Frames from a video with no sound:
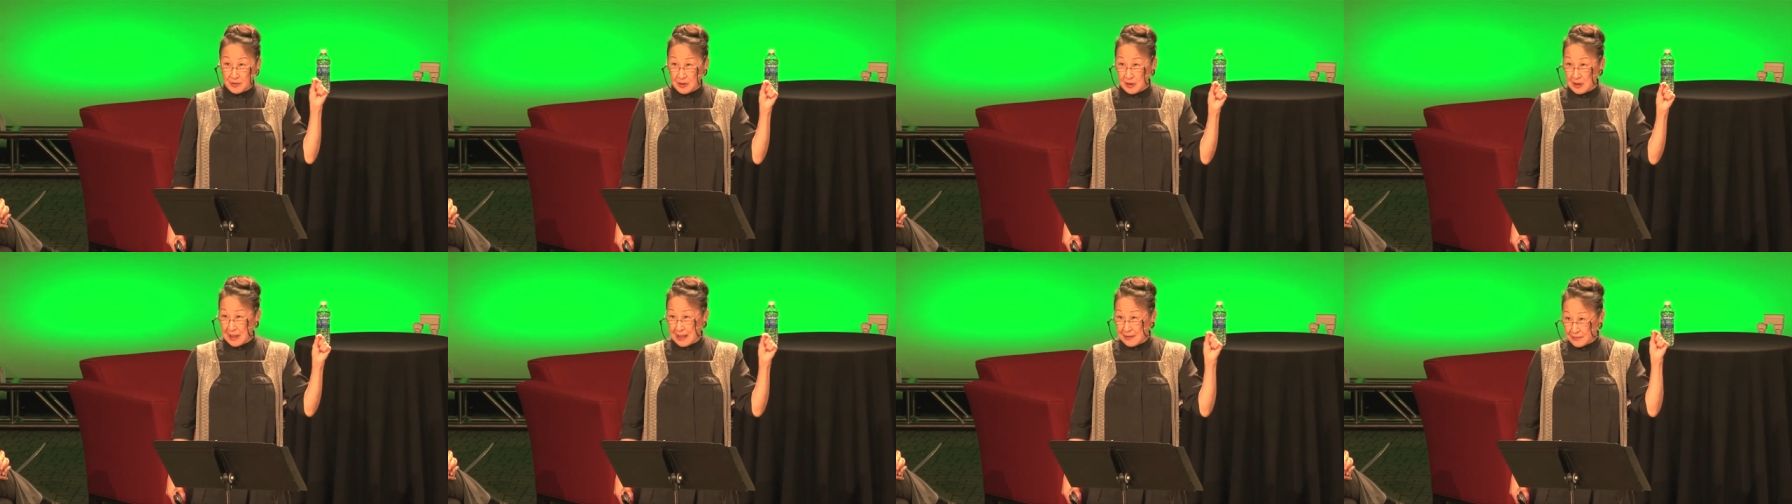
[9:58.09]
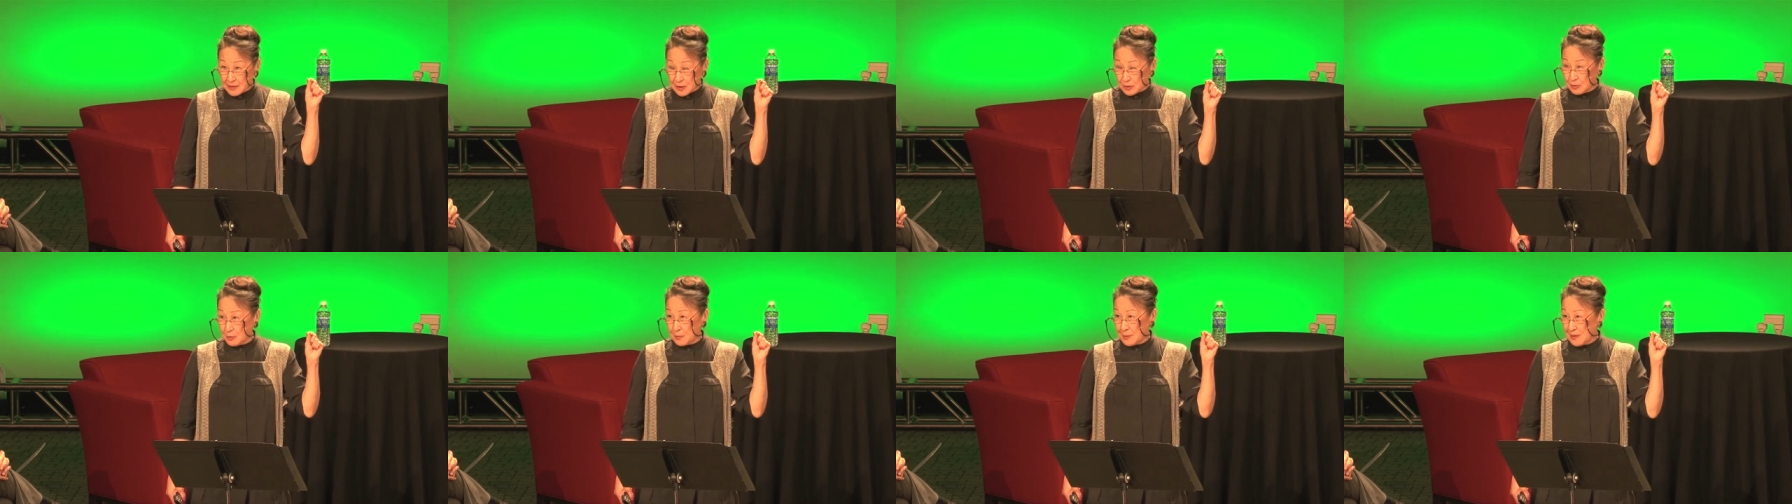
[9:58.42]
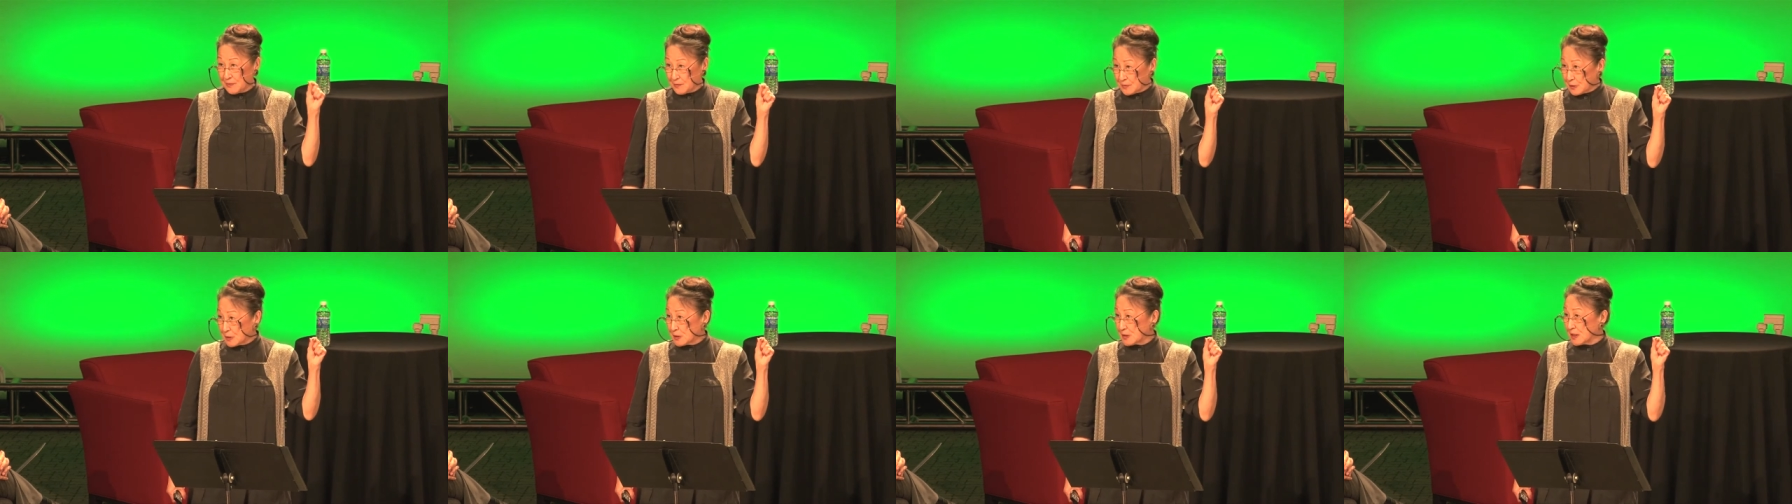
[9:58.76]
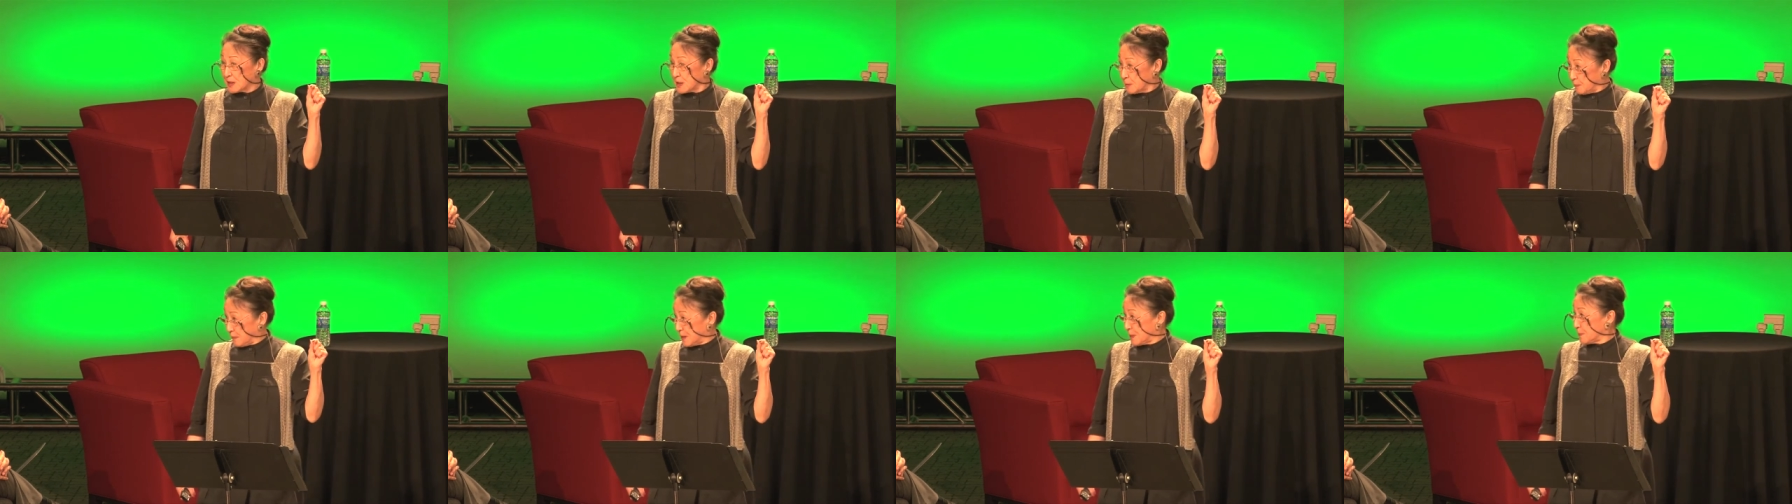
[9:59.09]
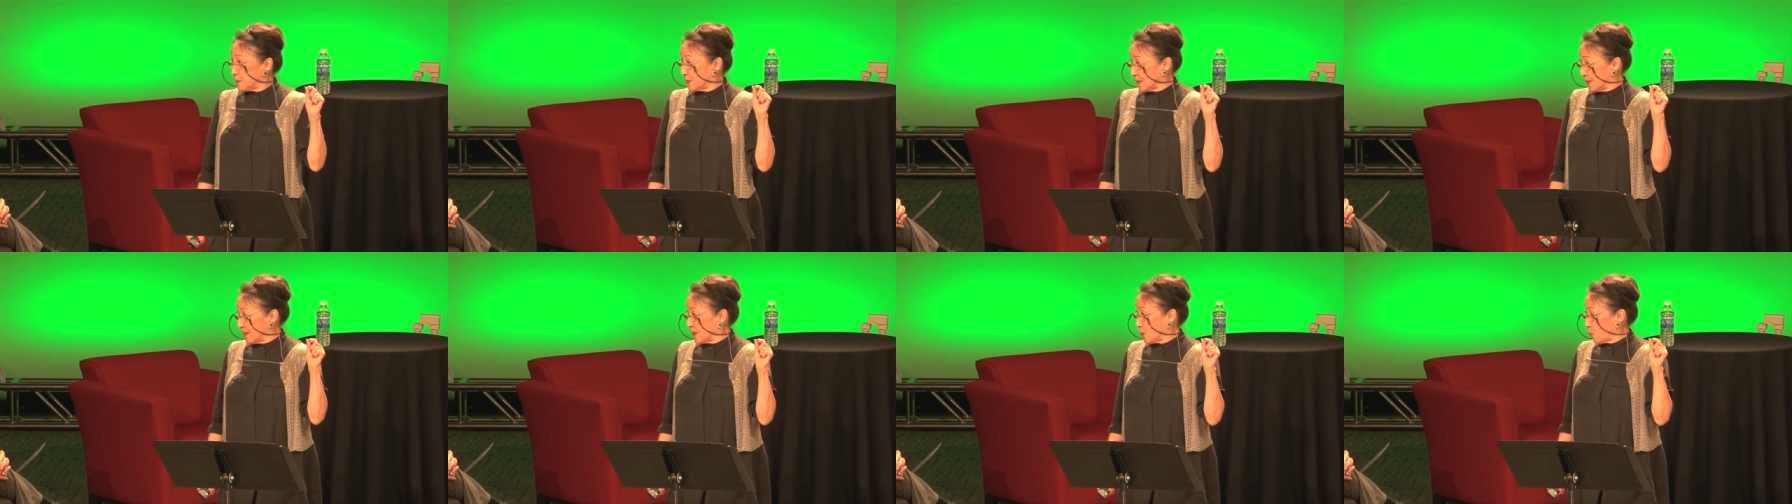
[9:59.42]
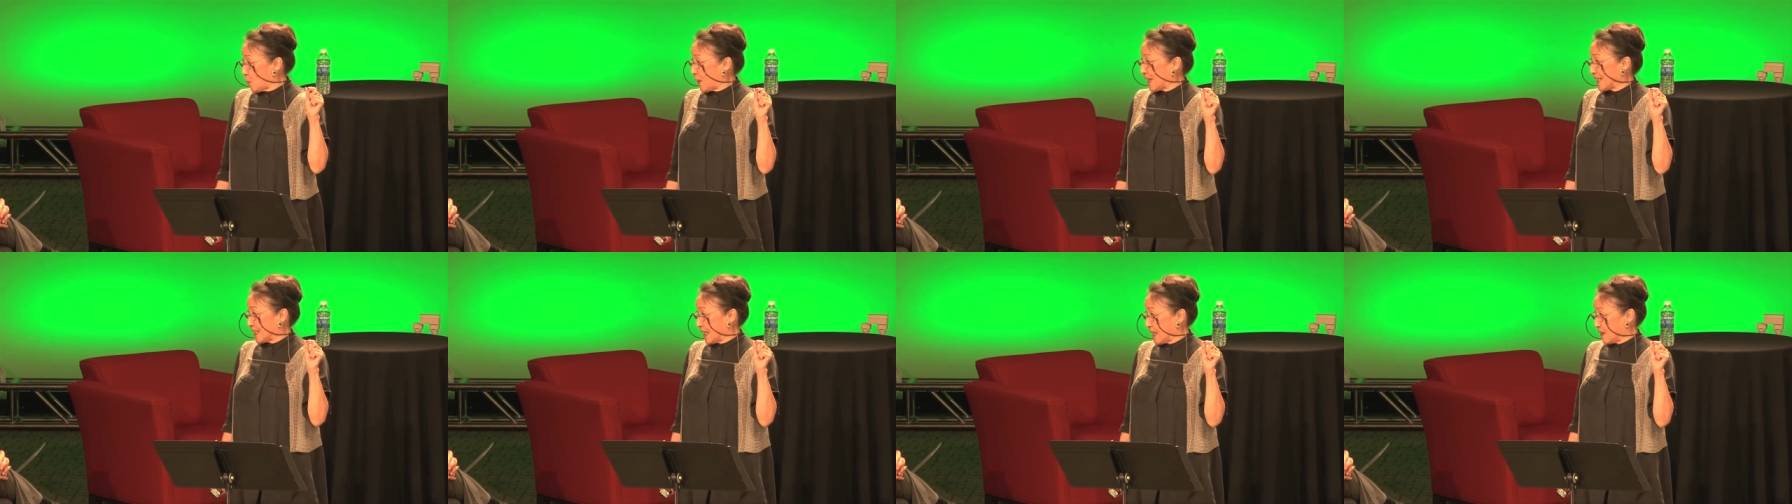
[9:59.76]
ever referred to the people in the
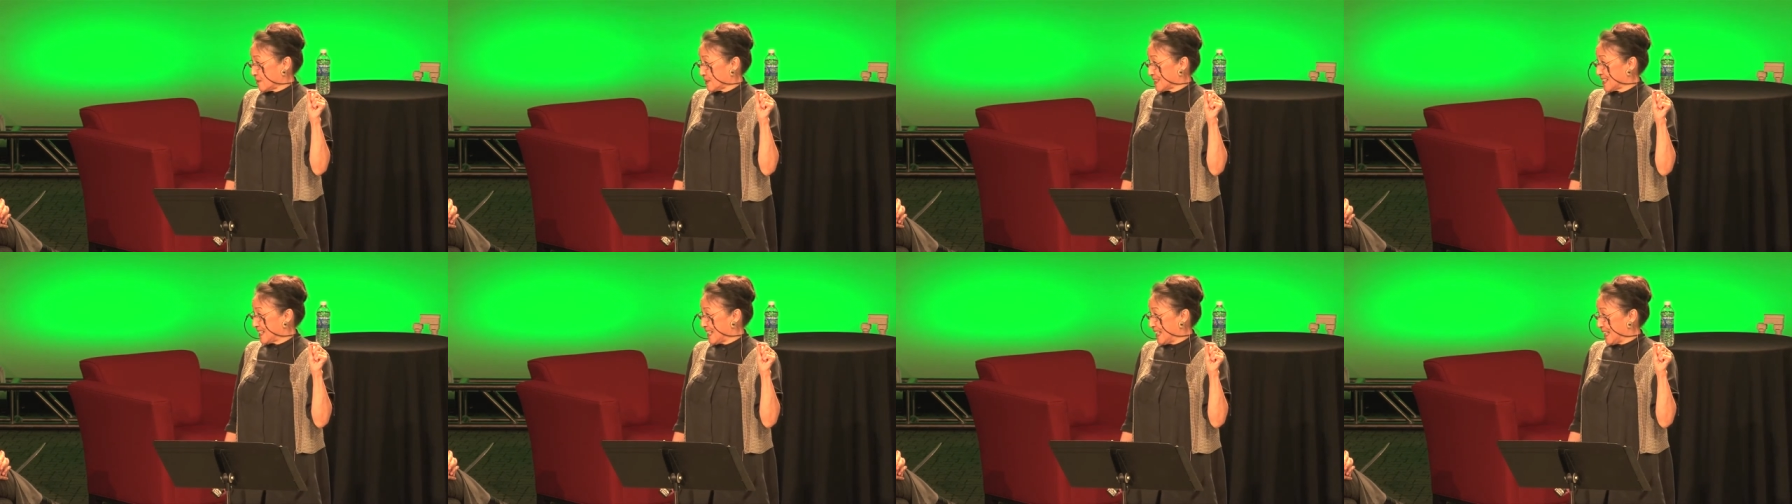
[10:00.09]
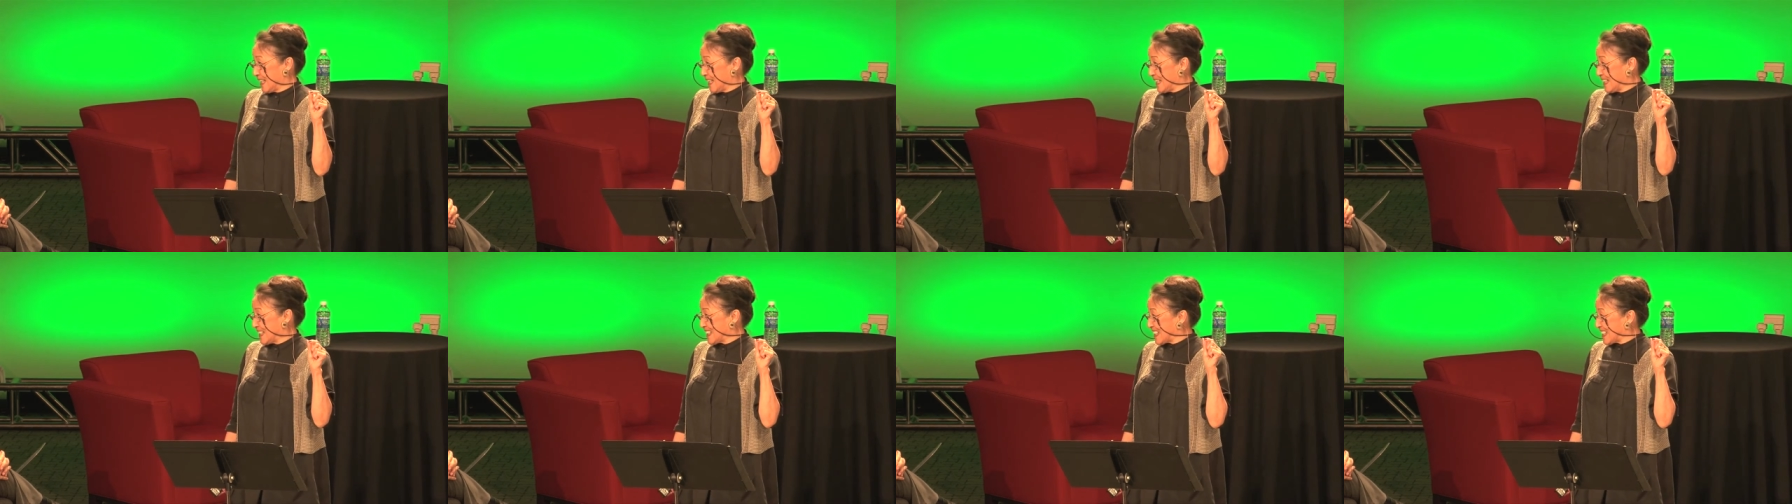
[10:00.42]
White House as